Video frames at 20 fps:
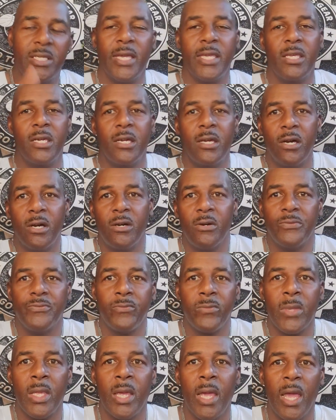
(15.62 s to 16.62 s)
There you go.
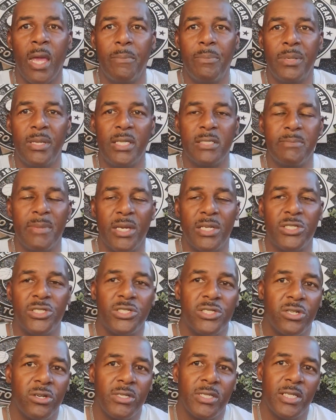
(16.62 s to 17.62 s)
Hey, please make
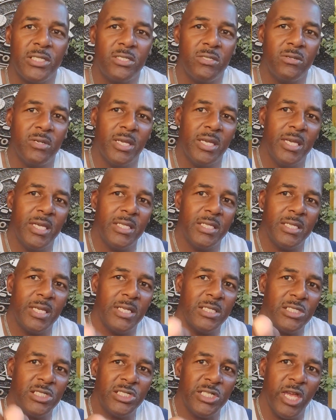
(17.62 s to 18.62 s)
sure that you hit
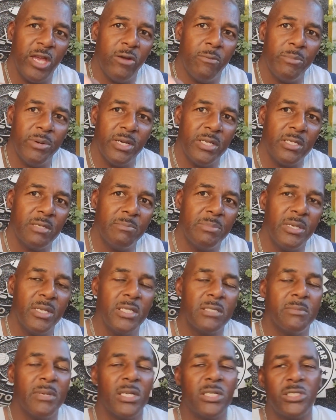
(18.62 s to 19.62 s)
that share button.
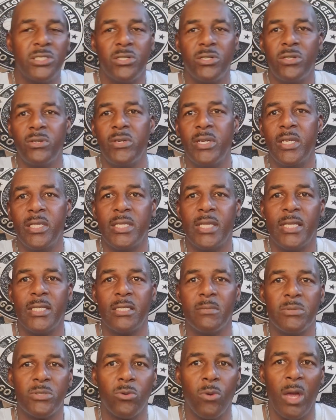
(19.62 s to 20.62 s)
Please make sure you hit
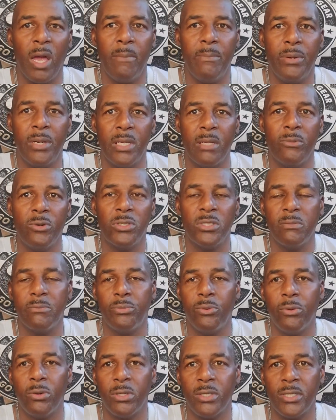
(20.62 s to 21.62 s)
that subscribe button. And most
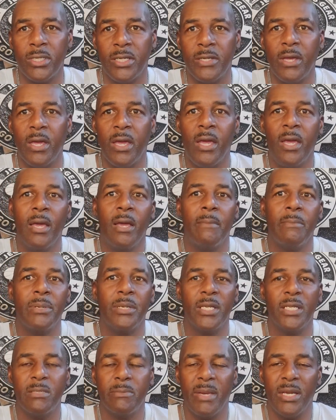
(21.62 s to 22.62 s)
importantly,
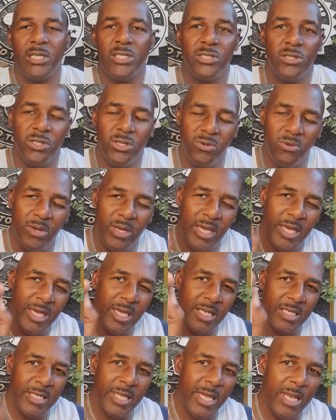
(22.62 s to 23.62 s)
please make sure you
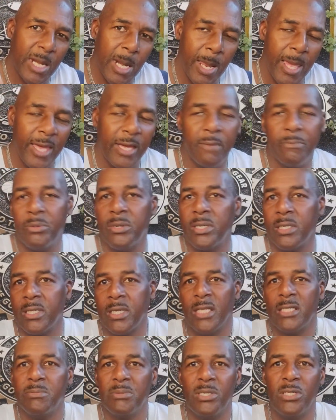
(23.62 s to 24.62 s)
hit that like button.
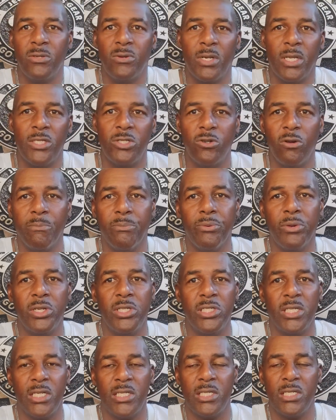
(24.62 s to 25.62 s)
Let lets me know that you
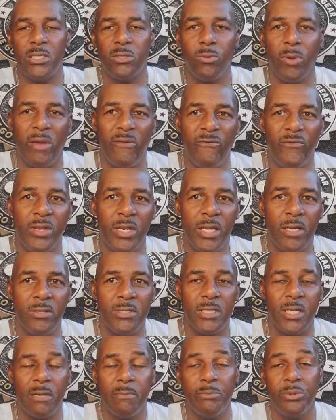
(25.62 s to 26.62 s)
appreciate these great
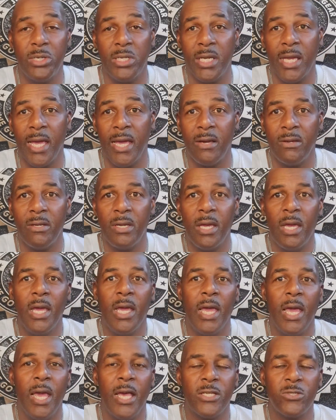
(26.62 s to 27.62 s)
videos that I'm putting out
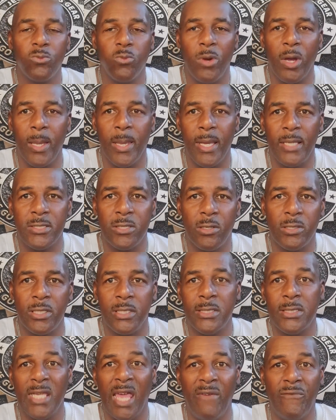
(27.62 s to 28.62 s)
as well as all
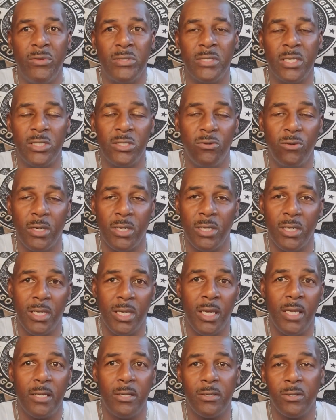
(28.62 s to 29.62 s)
the savings that you can
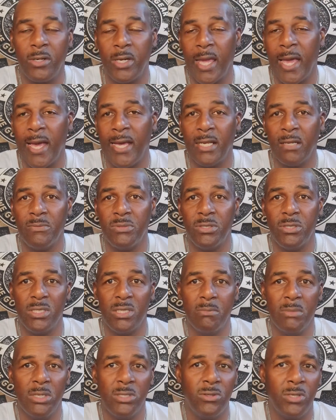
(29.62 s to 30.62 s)
get on all the items you
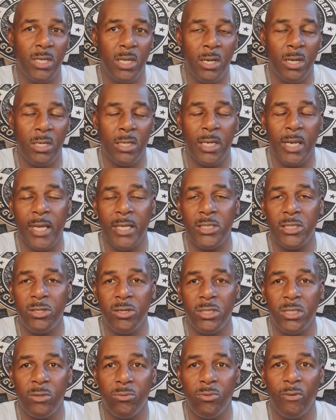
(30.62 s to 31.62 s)
see me do the online
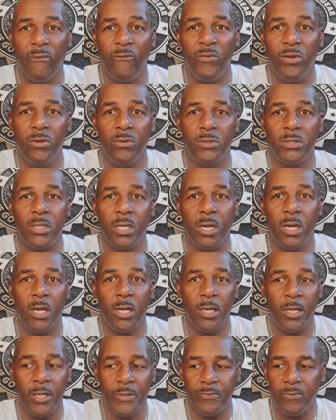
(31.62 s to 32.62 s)
jersey reviews
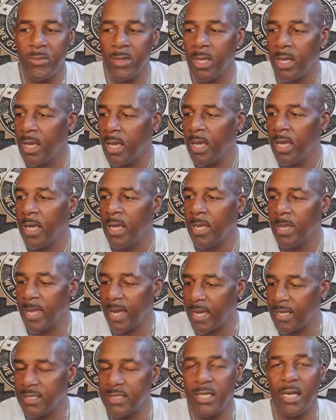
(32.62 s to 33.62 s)
on.
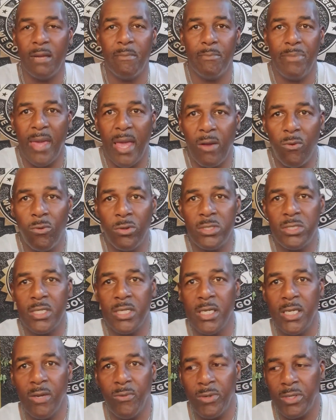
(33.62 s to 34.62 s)
Like I said, I'm back once
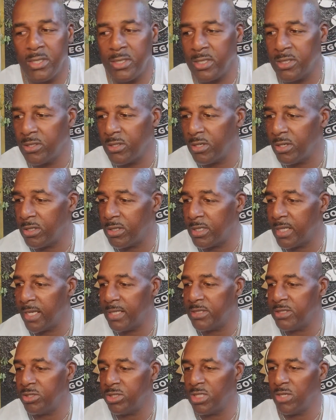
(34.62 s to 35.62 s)
again with another
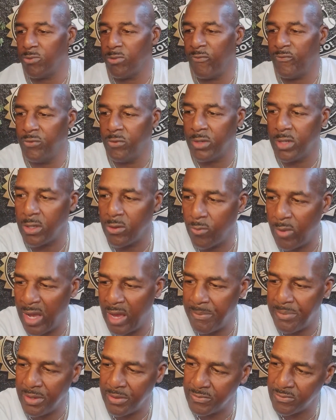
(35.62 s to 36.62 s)
online jersey review and
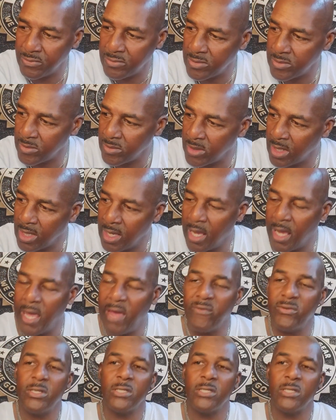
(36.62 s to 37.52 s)
unwrapping. I